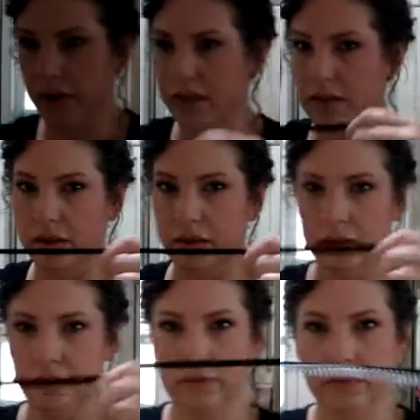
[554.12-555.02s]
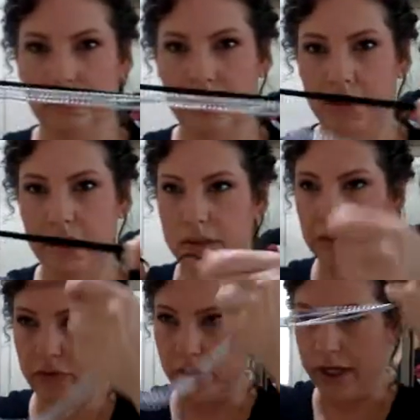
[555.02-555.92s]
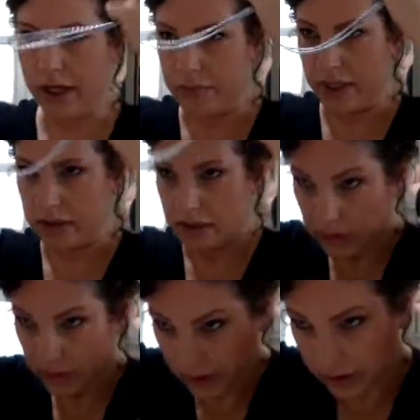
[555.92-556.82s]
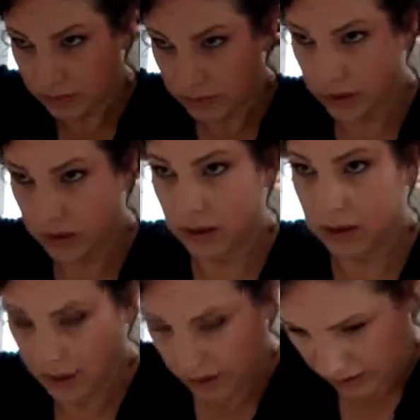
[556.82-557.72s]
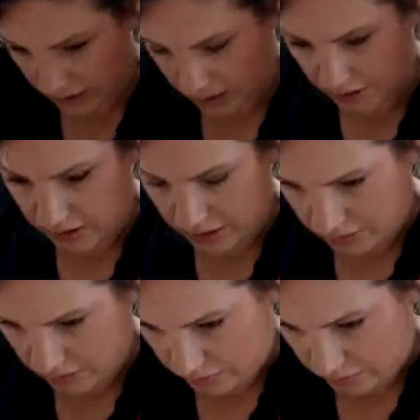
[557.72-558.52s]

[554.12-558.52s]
one of these little silvery headbands for like $1.